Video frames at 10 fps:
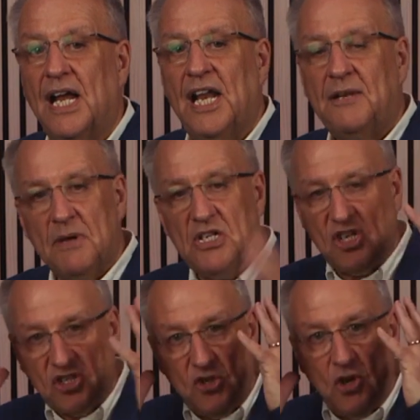Let me
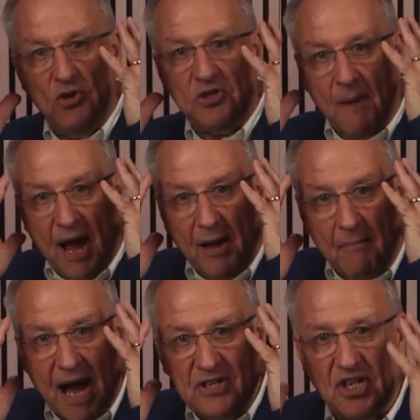just use my
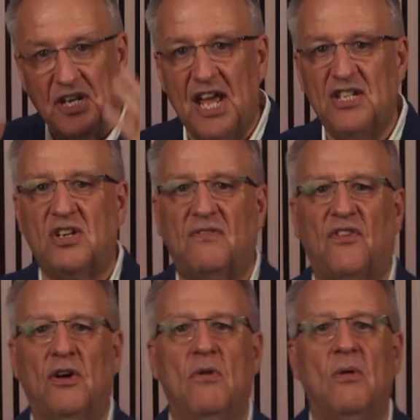imagination
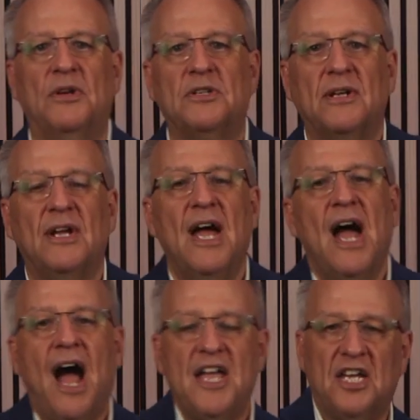for a moment.
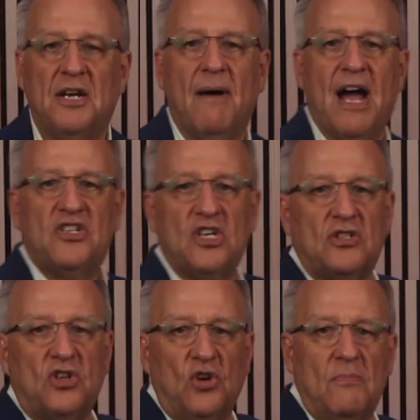I can imagine
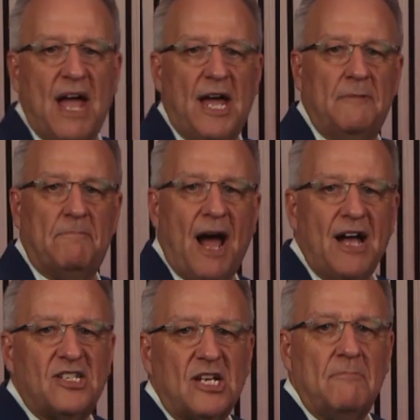two men
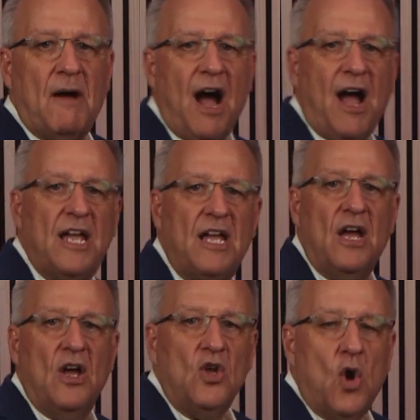passing by,
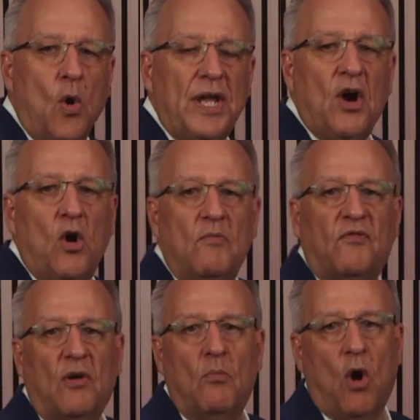going home
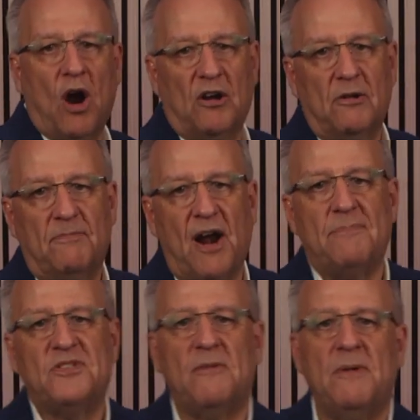from work.
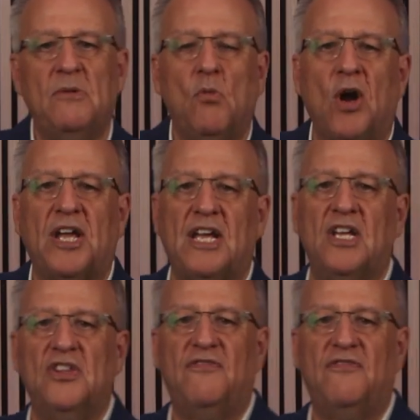Perhaps they've been working in the